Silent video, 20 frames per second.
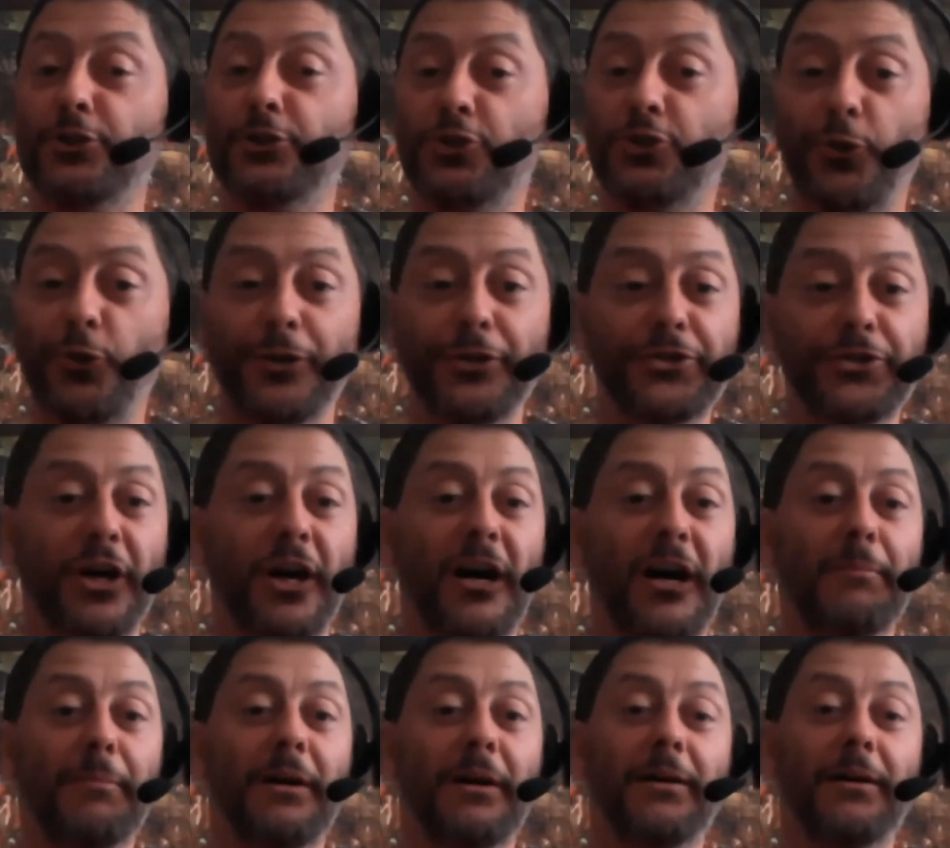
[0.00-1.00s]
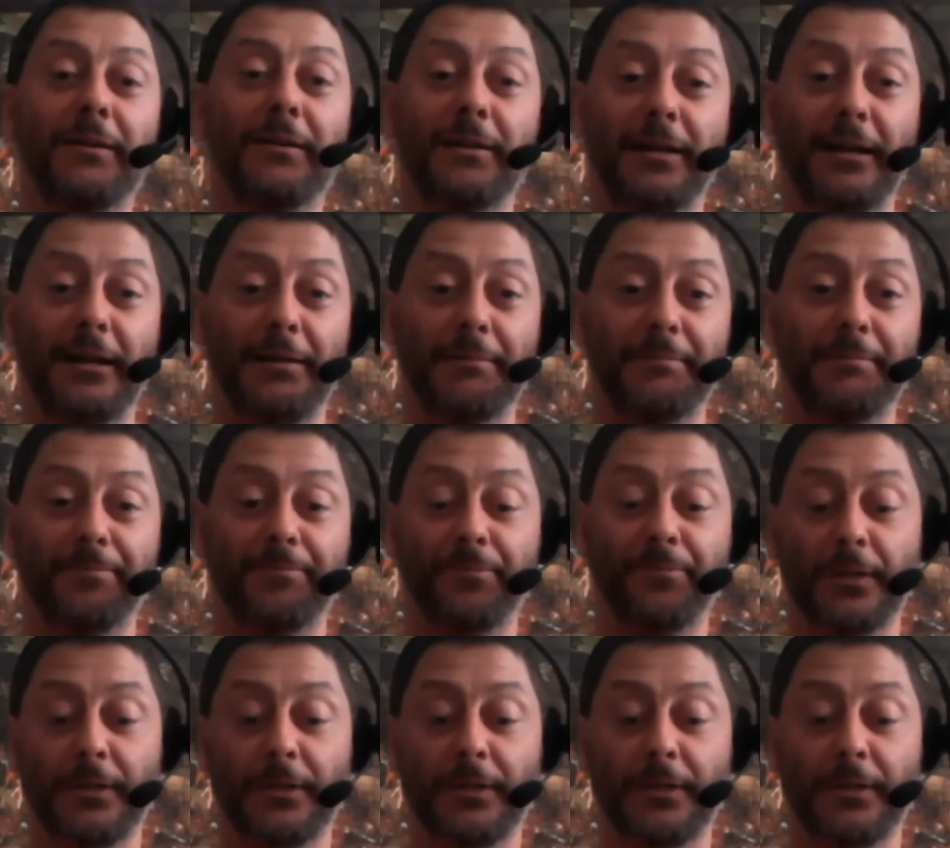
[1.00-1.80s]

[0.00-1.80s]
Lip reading: joint armor and